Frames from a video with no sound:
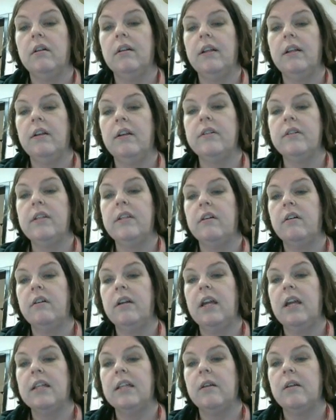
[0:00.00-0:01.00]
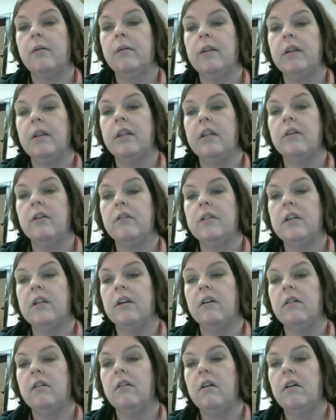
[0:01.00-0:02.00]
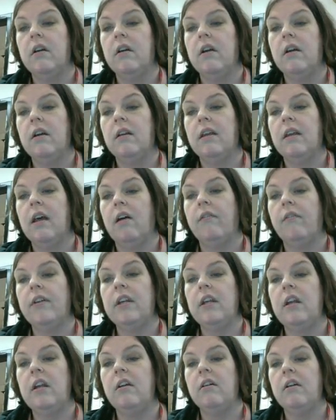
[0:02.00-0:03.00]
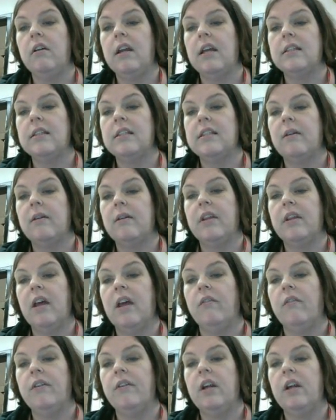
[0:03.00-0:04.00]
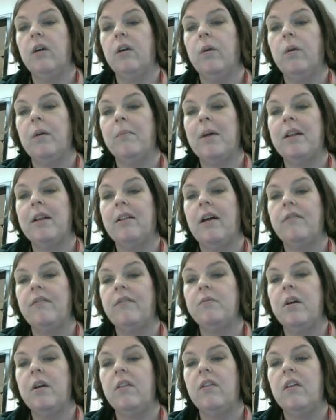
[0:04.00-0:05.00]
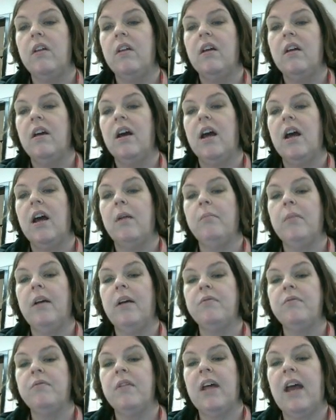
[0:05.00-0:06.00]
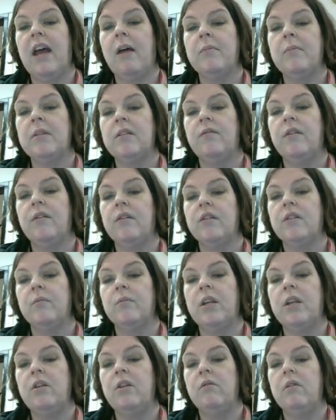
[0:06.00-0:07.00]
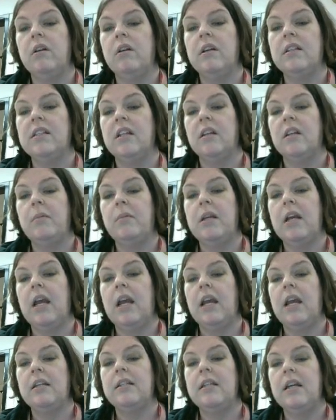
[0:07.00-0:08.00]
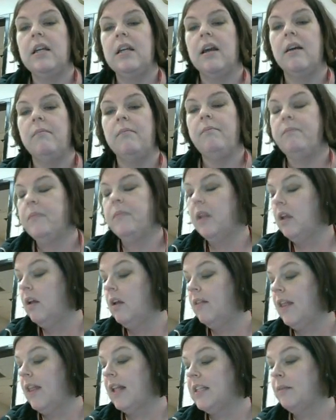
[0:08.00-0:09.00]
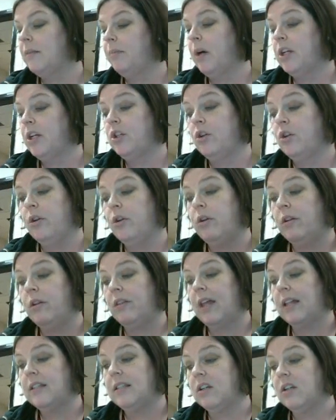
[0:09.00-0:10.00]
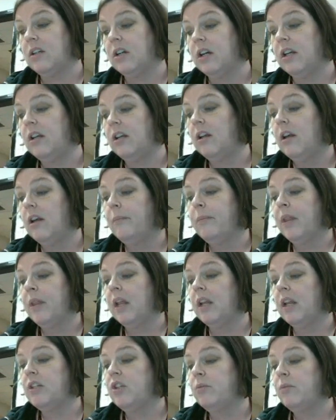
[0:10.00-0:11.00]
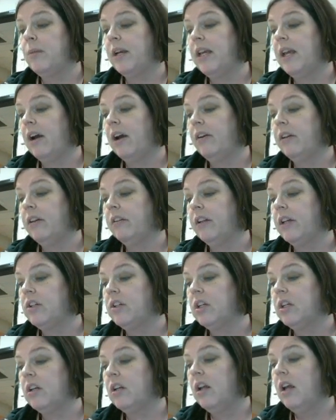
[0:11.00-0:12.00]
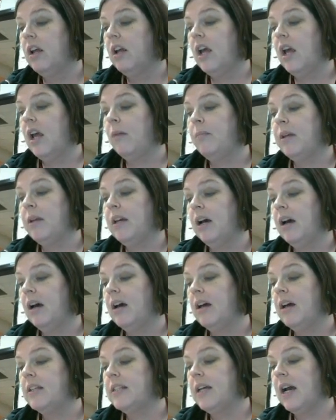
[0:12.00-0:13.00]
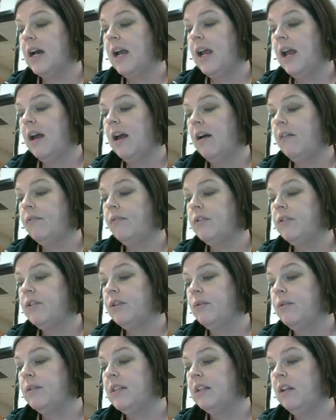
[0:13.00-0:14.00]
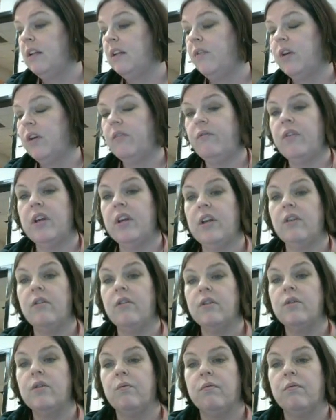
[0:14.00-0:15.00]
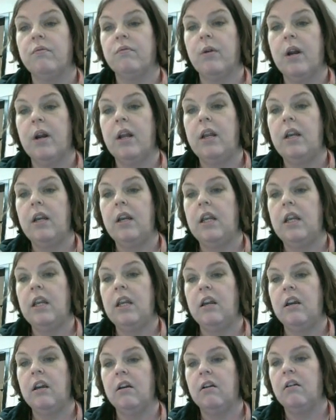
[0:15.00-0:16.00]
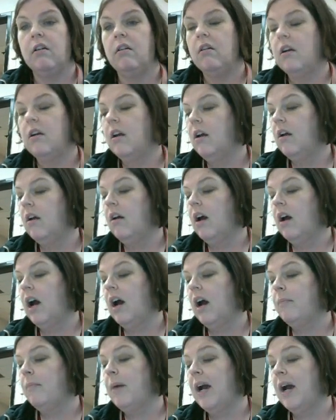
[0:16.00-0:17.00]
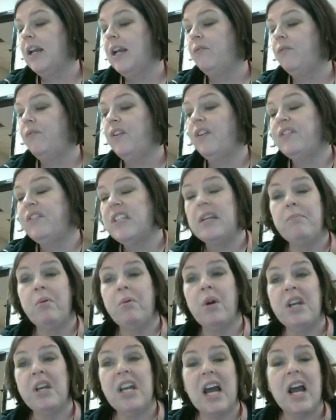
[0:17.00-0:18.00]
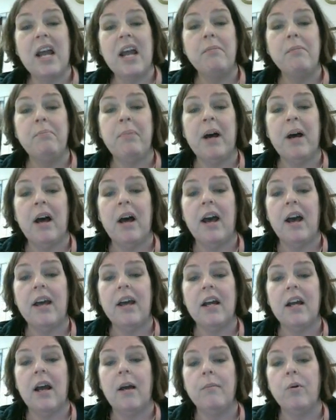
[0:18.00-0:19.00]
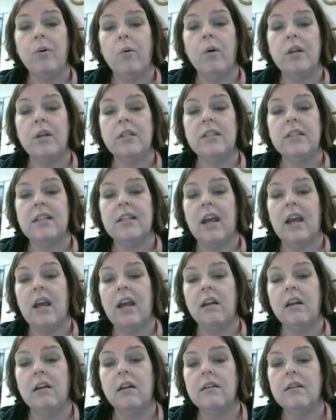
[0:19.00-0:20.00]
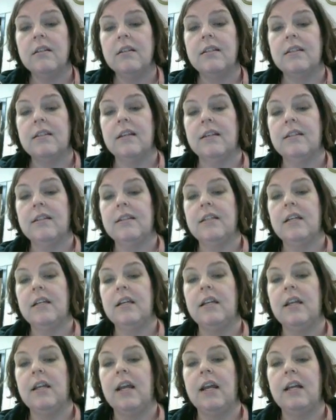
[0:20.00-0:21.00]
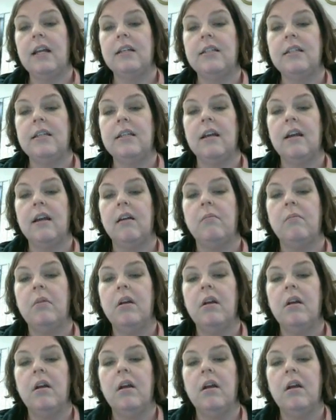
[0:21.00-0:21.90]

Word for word: Liters here, cancel out with liters here. Kelvin here, cancels out with Kelvin here. What am I left with? I'm left with atmosphere. So my unit is going to be ATM. That's a pressure unit. That's good. And I do my calculation. And because I have two significant figures right here, um, I get 15.9, but I'm going to say 16 ATM.